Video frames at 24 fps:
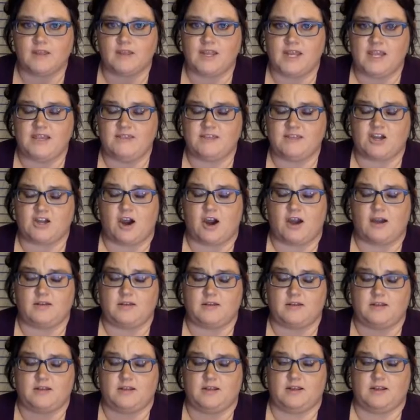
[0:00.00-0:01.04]
in the con
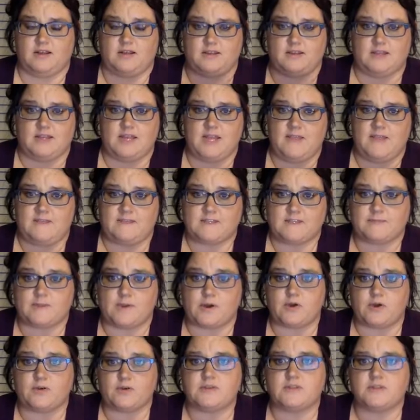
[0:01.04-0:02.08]
er, in this
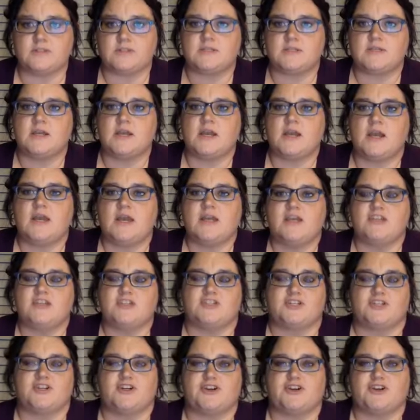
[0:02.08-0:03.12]
post,
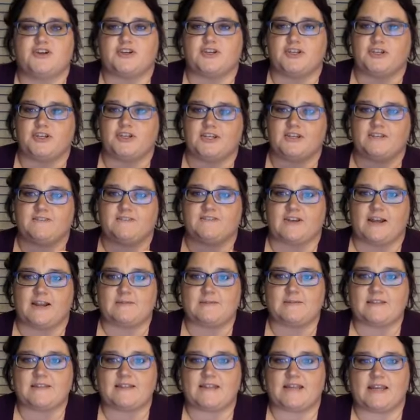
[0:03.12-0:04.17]
so you can find
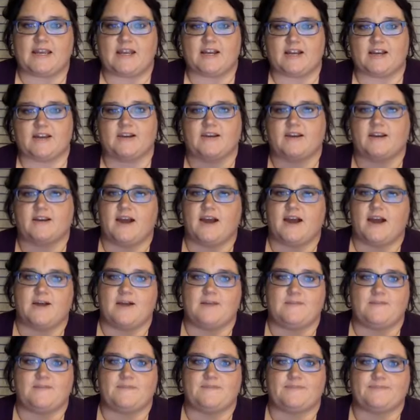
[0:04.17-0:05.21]
me there.
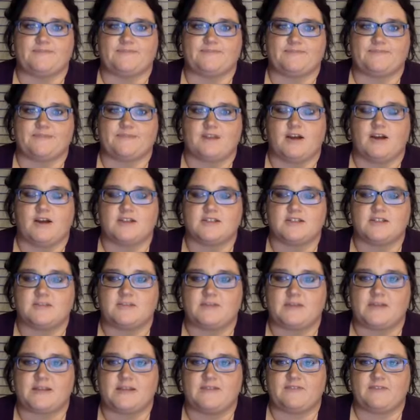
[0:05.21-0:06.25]
Um, also,
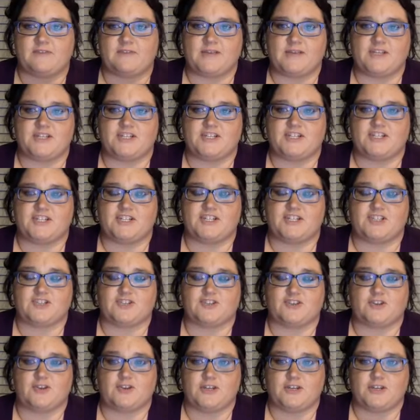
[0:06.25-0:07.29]
my information is
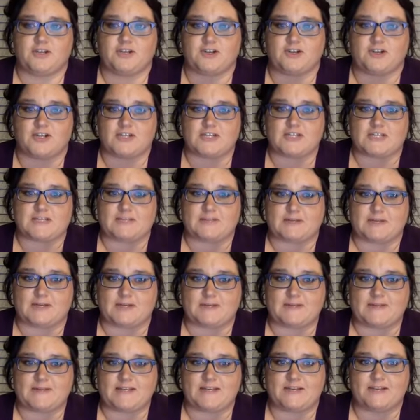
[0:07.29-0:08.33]
scrolling across the
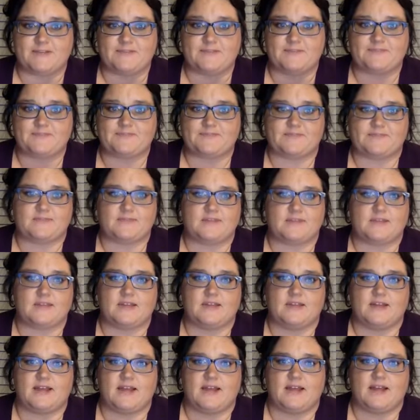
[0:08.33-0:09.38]
bottom here.
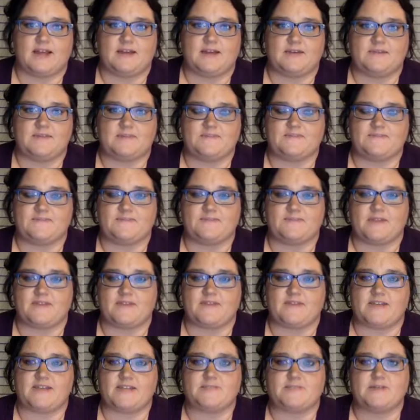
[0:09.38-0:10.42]
Um, my
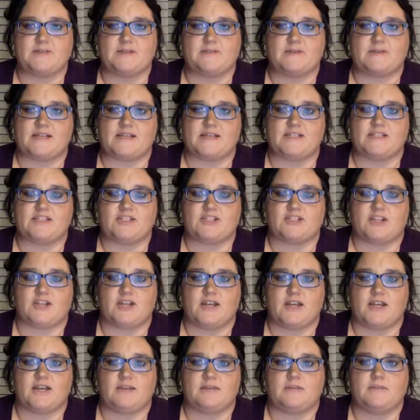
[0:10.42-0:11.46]
Facebook, my
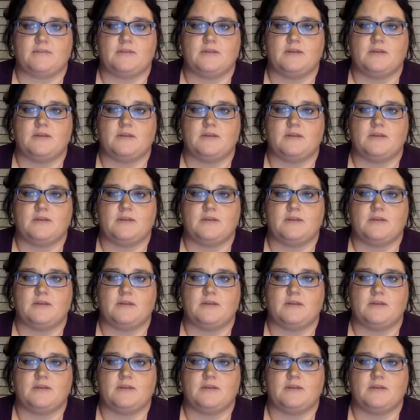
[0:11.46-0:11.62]
Instagram,